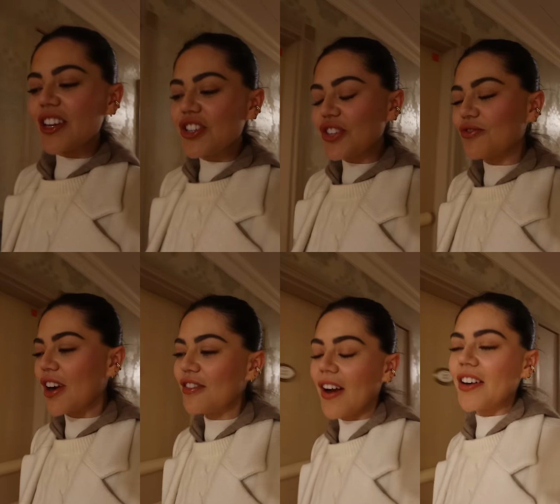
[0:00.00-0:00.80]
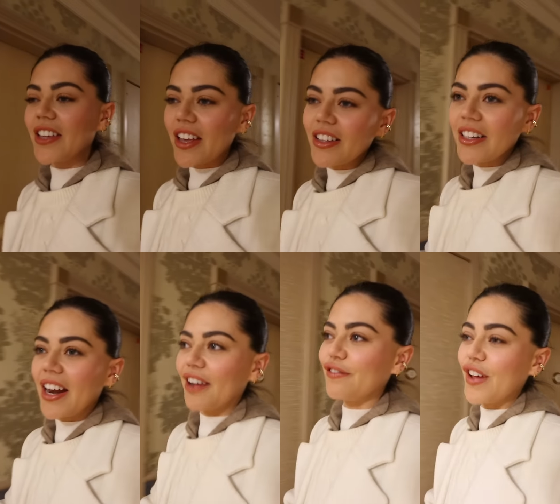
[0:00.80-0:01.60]
and just run around and giggle and
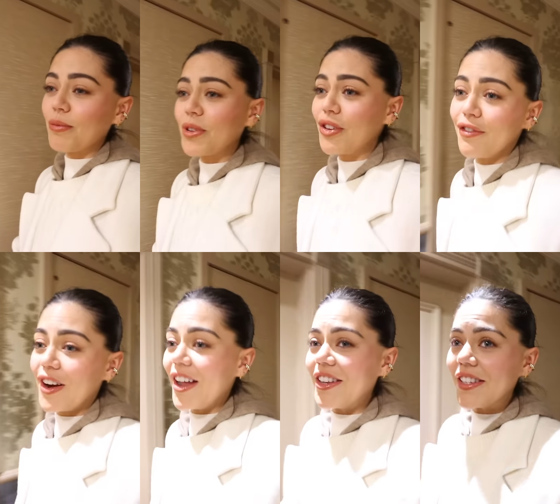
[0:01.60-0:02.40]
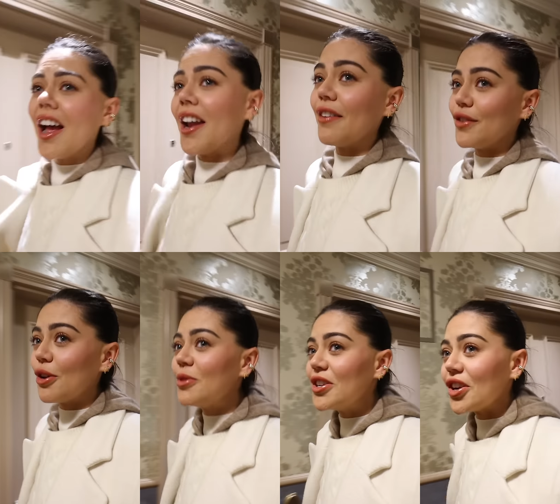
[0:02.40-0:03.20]
have fun with your friends and have
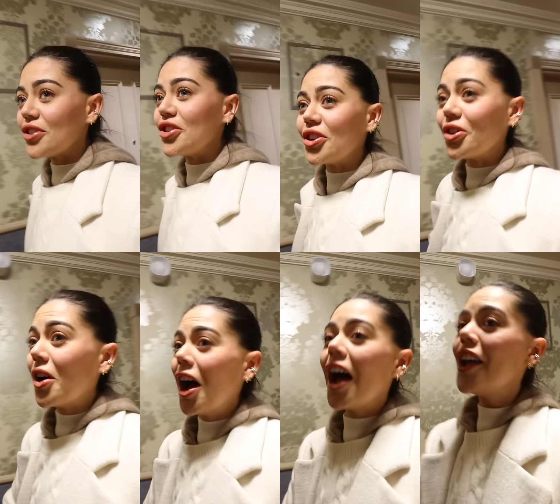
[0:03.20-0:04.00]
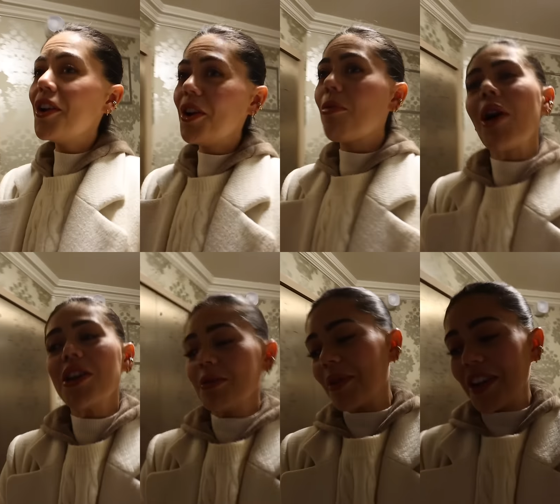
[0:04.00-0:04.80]
nobody judge you, I don't know why
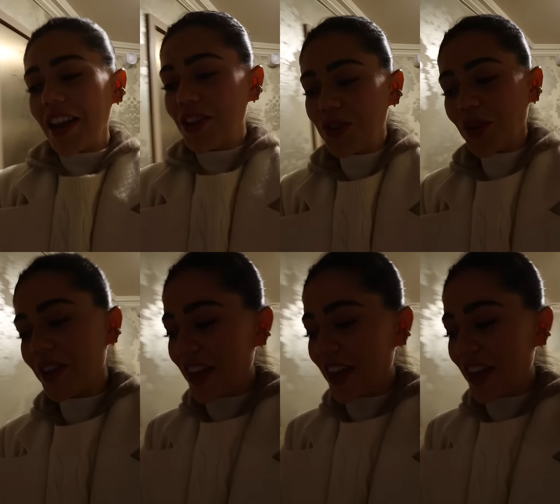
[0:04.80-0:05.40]
you You're wouldn't enjoy